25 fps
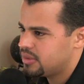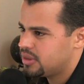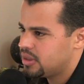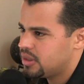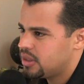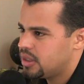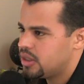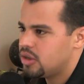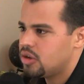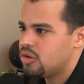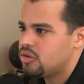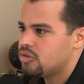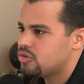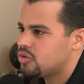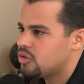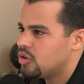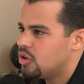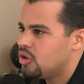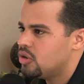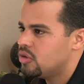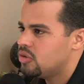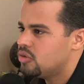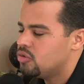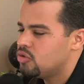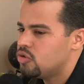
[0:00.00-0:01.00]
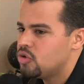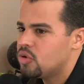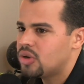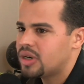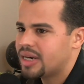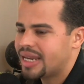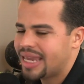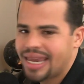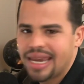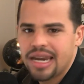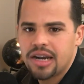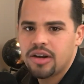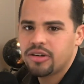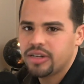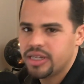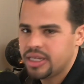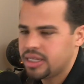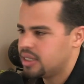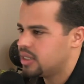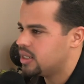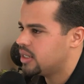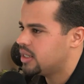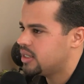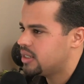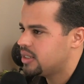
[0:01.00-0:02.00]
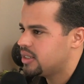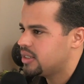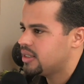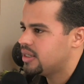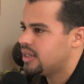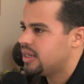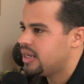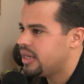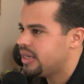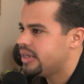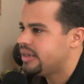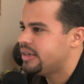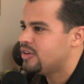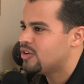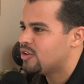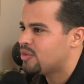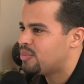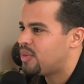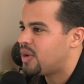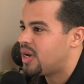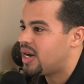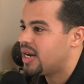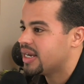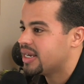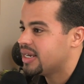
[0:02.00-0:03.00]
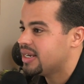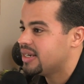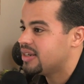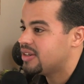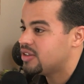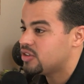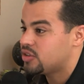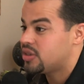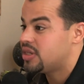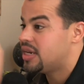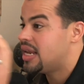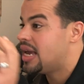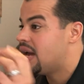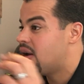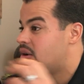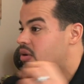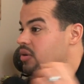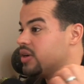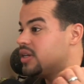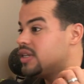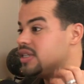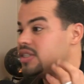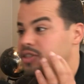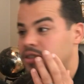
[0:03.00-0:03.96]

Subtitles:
He goes, you're carrying it in your pocket. Because now